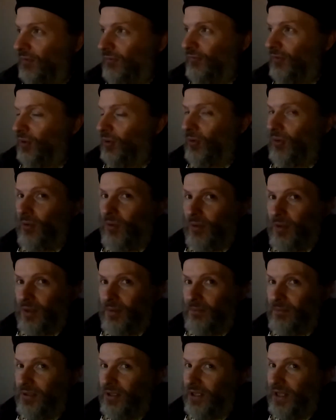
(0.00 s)
full
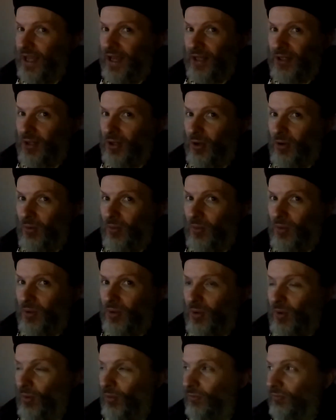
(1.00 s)
piano
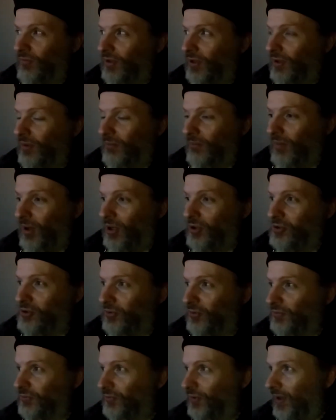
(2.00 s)
over
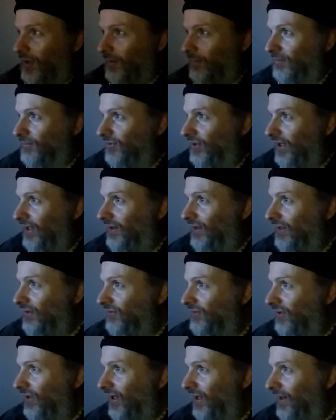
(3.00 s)
martial drums, and
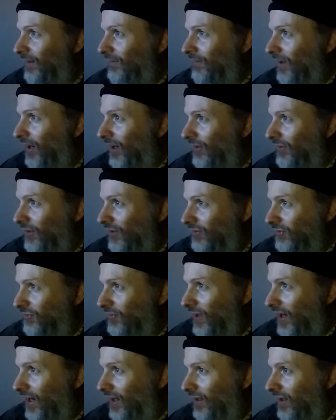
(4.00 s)
this time on this
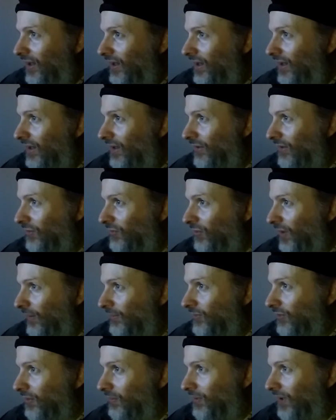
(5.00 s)
track, the
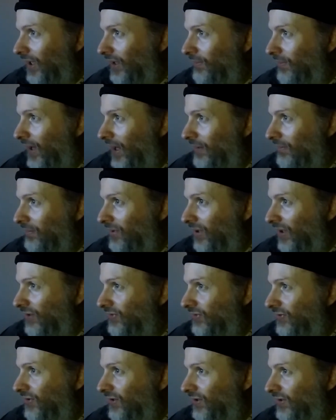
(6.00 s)
drums are played by
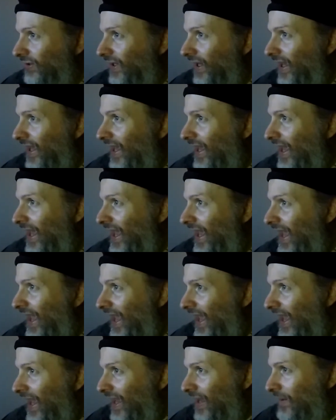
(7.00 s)
Preston
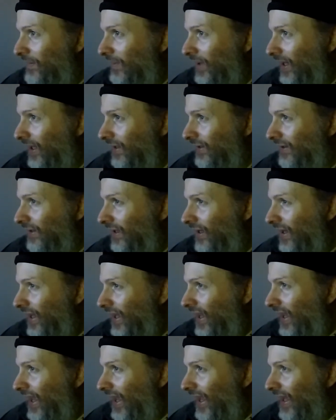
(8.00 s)
Heyman,
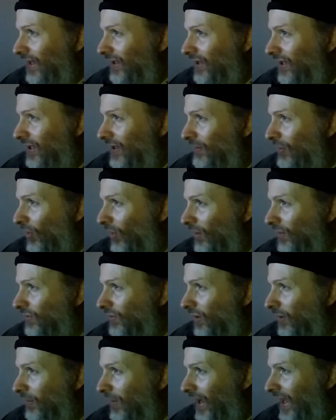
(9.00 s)
and keyboards
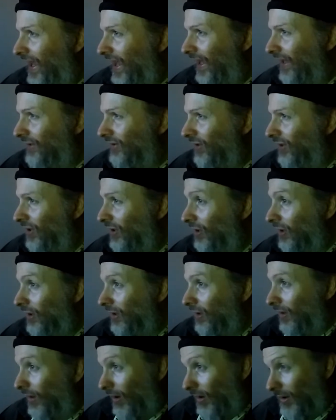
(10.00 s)
are by Andy
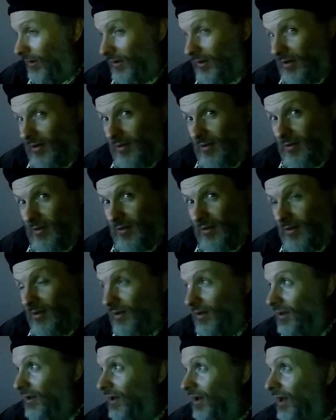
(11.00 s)
Clark.
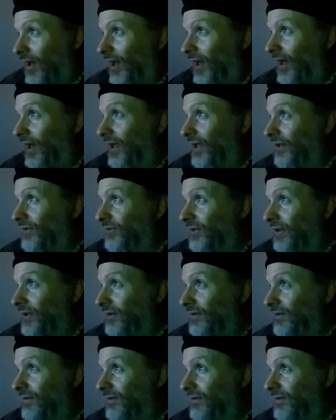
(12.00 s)
Uh, is it?